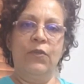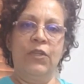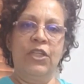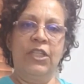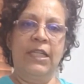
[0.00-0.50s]

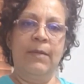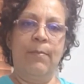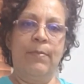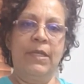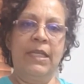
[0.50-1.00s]
We're just going to
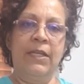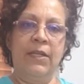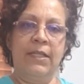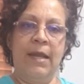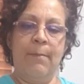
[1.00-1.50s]

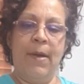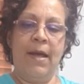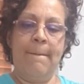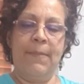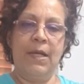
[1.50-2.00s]
tilt and
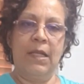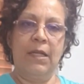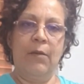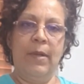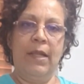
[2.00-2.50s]
pump a
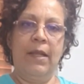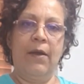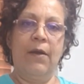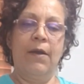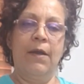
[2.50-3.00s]
little bit there.